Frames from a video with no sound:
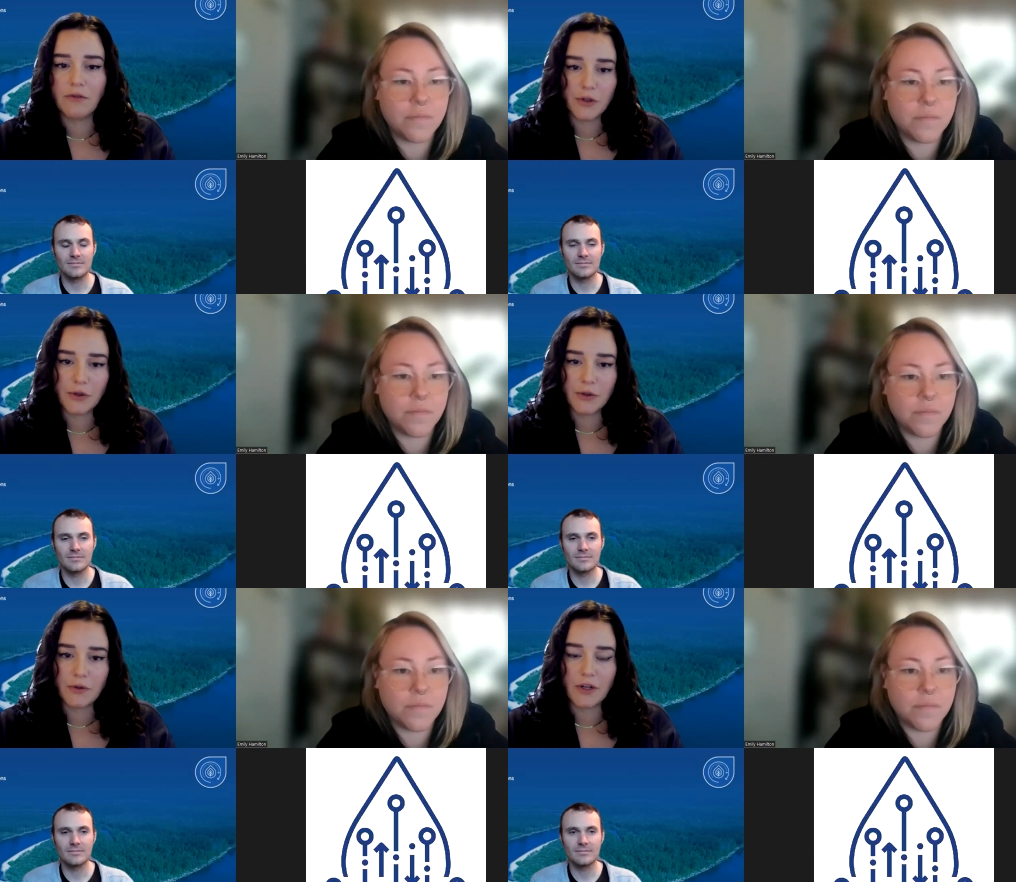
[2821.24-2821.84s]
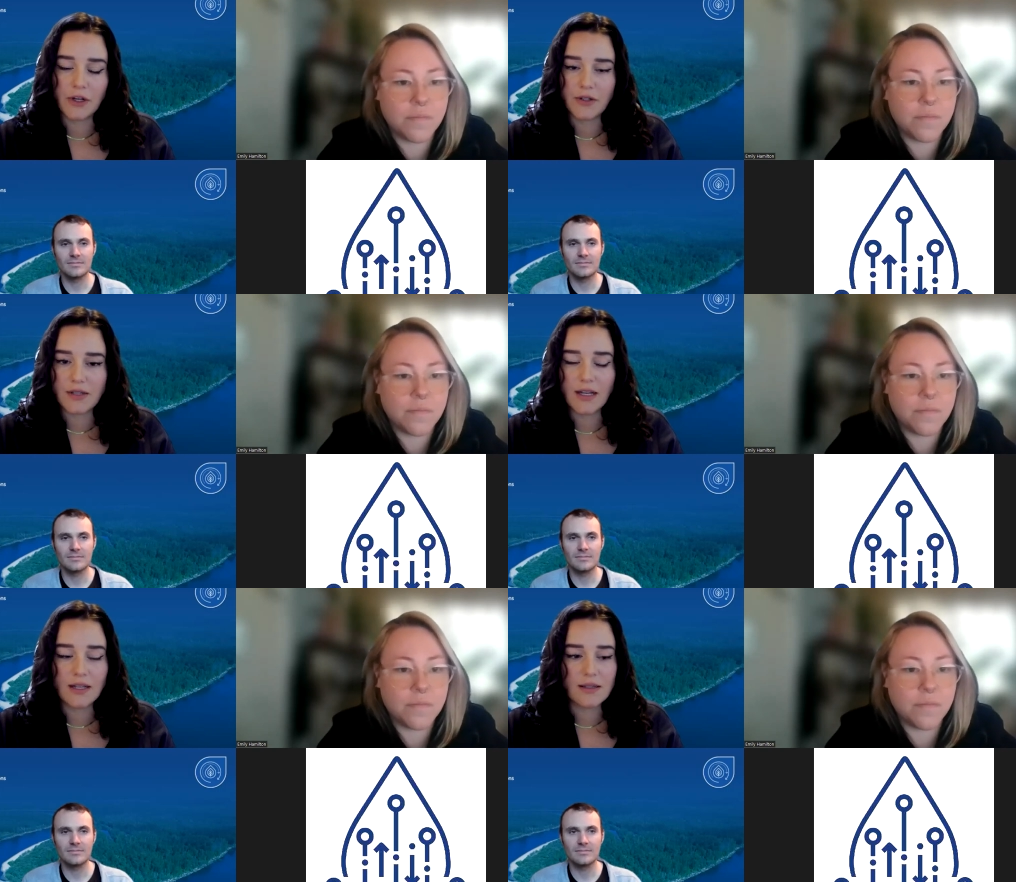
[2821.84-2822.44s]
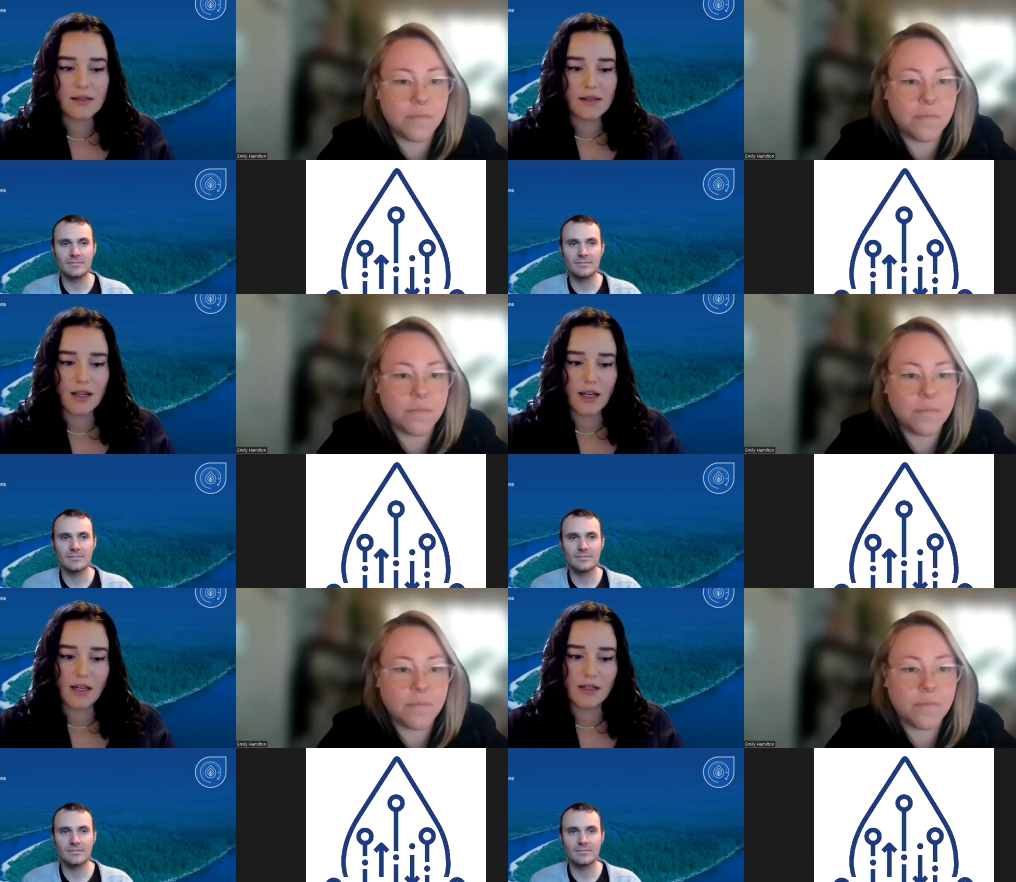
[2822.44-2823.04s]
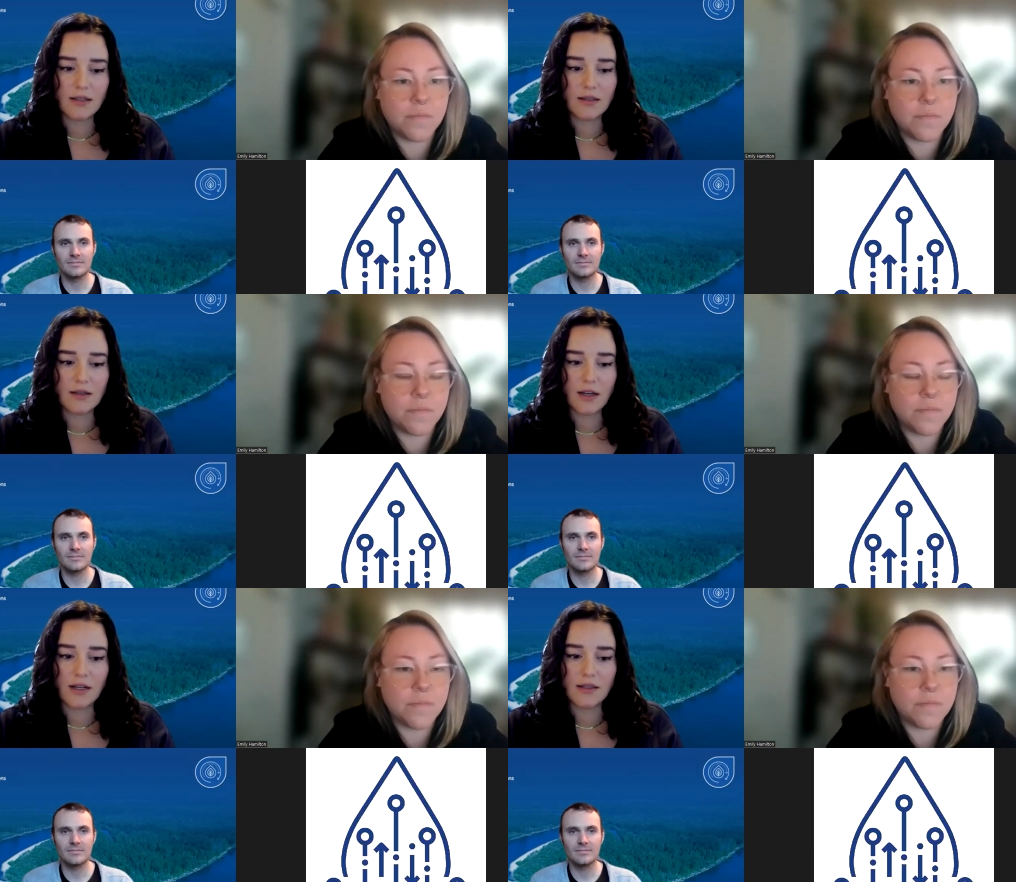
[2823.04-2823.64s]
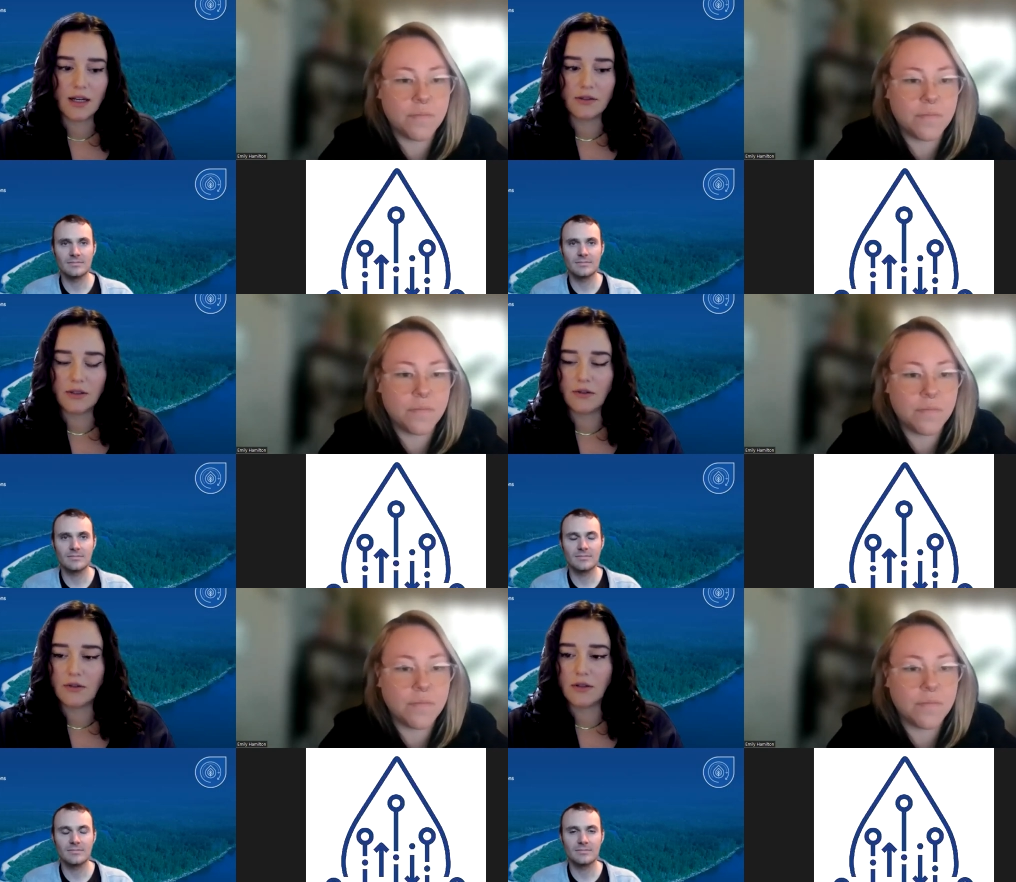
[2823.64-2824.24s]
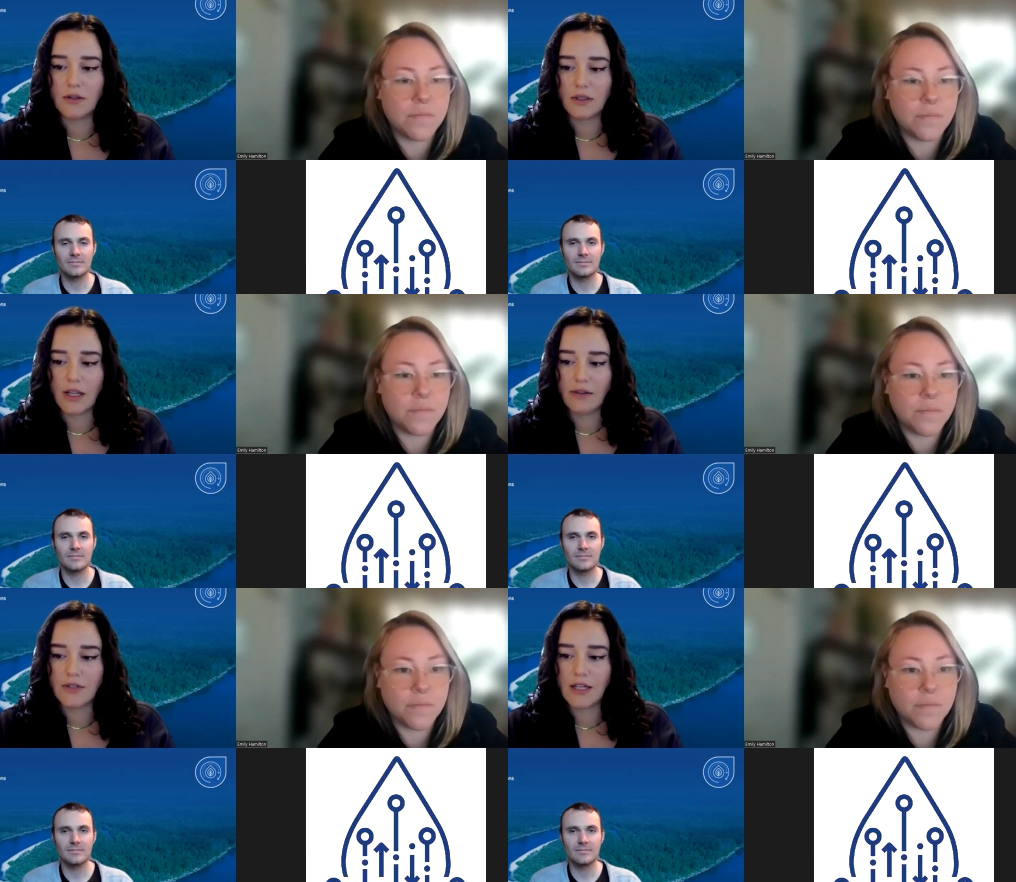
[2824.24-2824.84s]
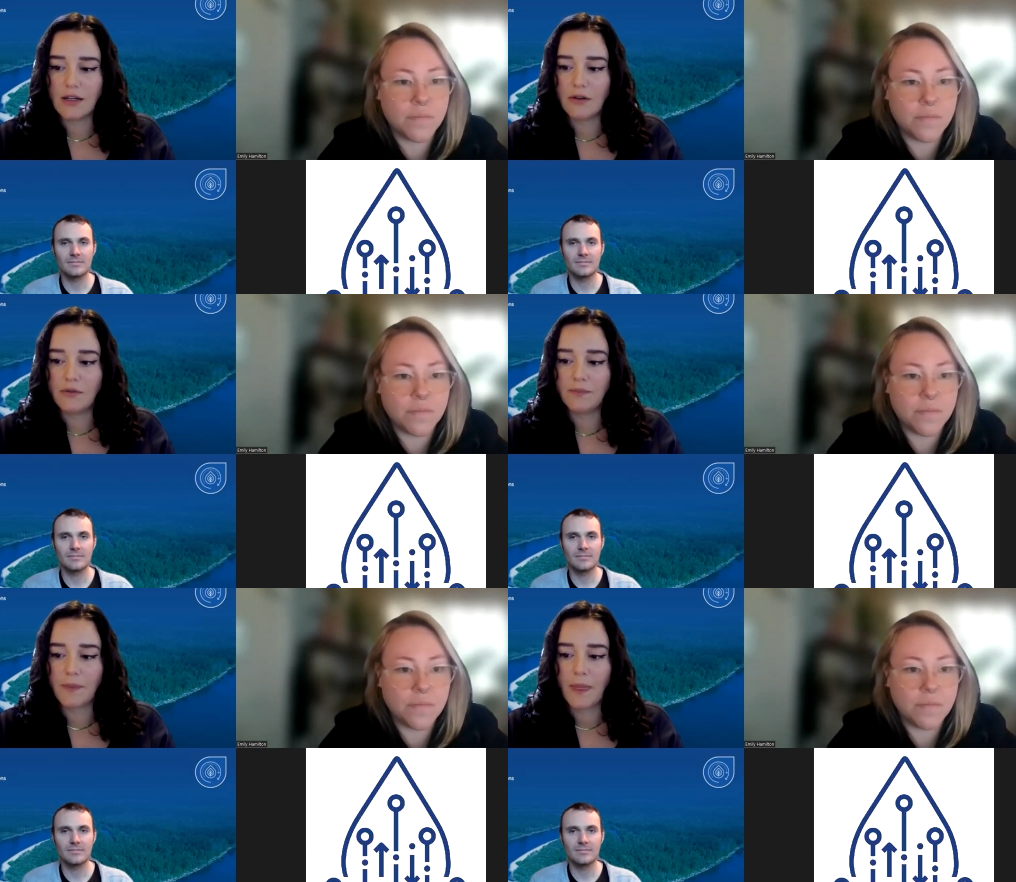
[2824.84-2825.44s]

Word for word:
Speaker 1: view your sites and download live data.